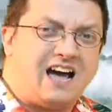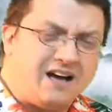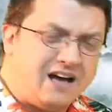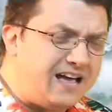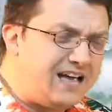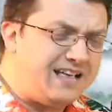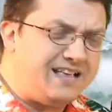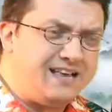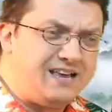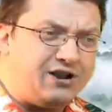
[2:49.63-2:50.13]

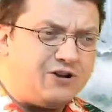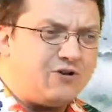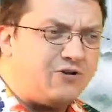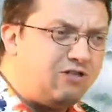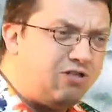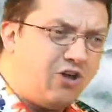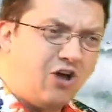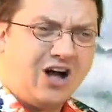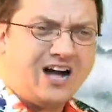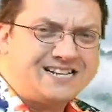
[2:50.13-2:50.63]

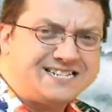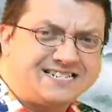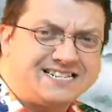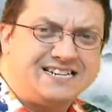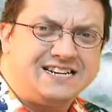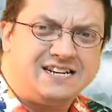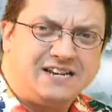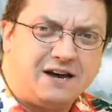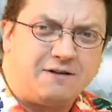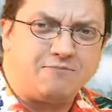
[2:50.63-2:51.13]
lost
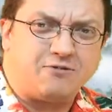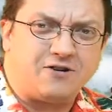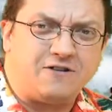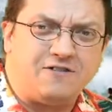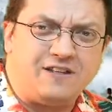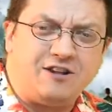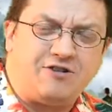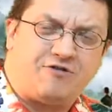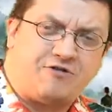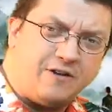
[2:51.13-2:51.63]
in a number
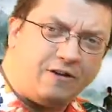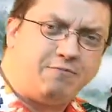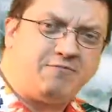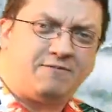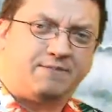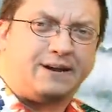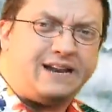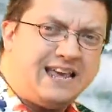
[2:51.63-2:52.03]
of these films,